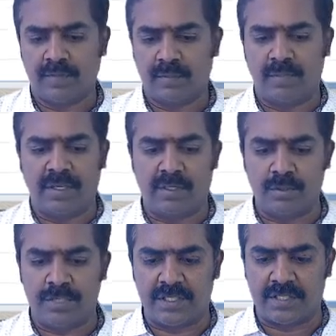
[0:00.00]
By
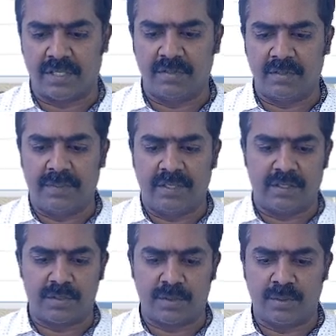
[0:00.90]
closing stock will be there.
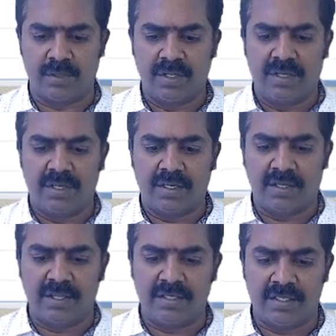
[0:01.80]
So
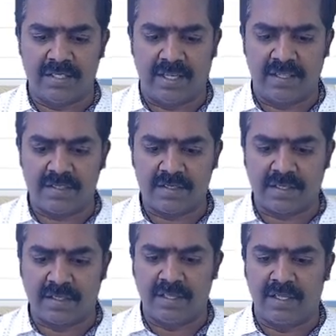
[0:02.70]
credit the sales,
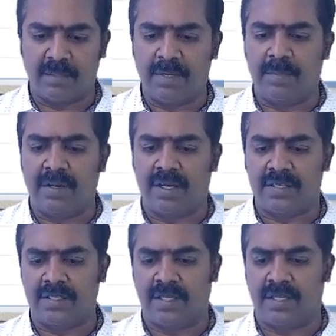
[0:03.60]
credit the abnormal
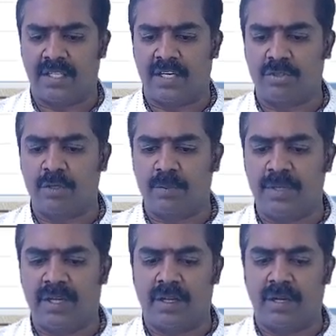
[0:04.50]
losses and transfer to
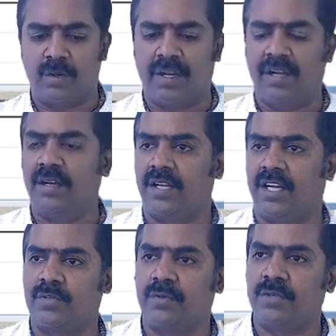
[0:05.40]
P&L account and
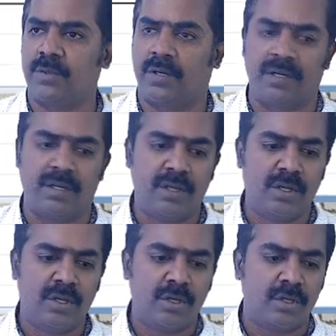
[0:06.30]
transfer which one?
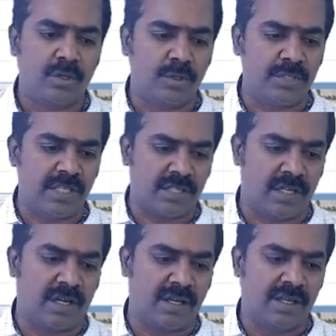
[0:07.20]
Closing
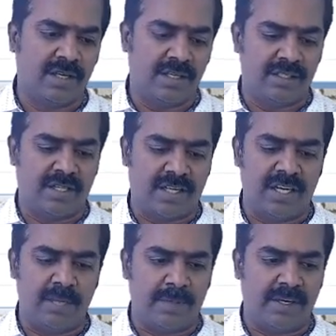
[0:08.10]
stock. The
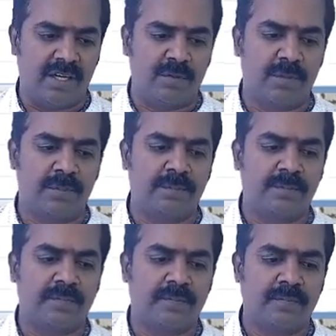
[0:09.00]
tally panena varum
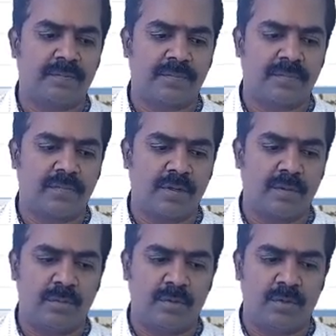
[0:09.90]
to